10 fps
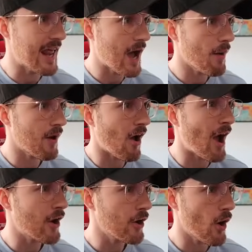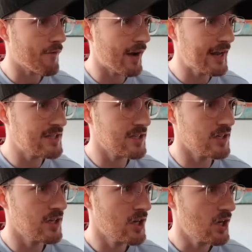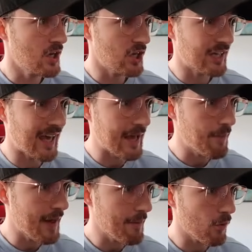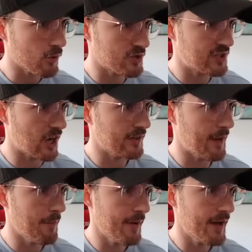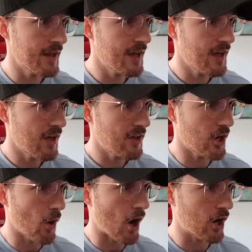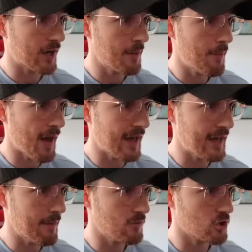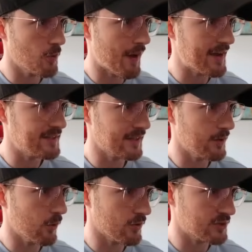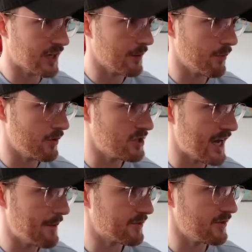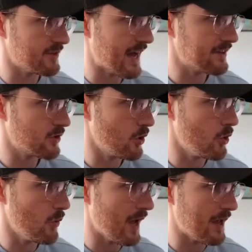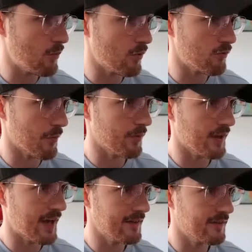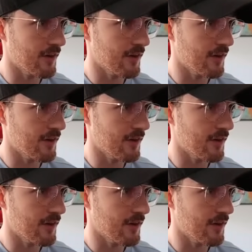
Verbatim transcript: Now, I don't know if I need to keep him or sell him, but you know, I got to compare him to basically all-star LeBron James because that's who he would replace.